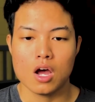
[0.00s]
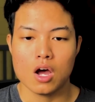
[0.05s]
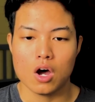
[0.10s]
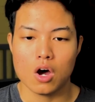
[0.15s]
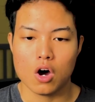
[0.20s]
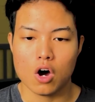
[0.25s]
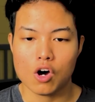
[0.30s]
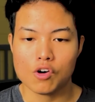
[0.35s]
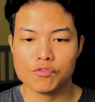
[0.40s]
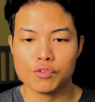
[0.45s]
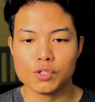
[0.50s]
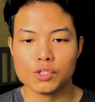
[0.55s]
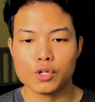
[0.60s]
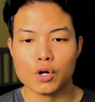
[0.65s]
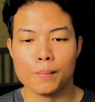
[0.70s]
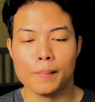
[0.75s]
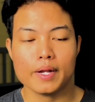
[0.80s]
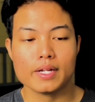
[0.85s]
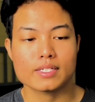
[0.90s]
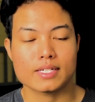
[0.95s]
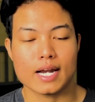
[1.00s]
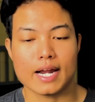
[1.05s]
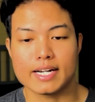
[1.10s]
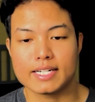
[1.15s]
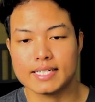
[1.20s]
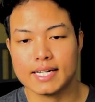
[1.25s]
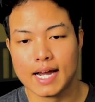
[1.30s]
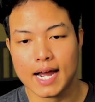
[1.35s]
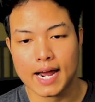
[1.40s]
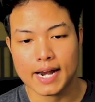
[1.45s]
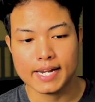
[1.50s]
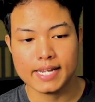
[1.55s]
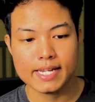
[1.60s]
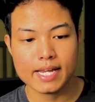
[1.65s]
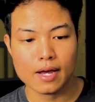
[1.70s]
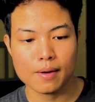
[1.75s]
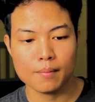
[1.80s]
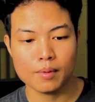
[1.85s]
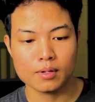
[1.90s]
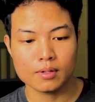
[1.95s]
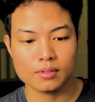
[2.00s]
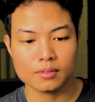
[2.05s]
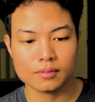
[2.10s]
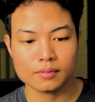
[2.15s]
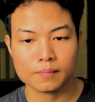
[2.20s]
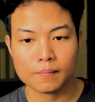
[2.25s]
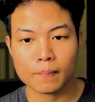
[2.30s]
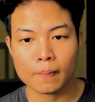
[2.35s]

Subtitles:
All for topics like tiny ML,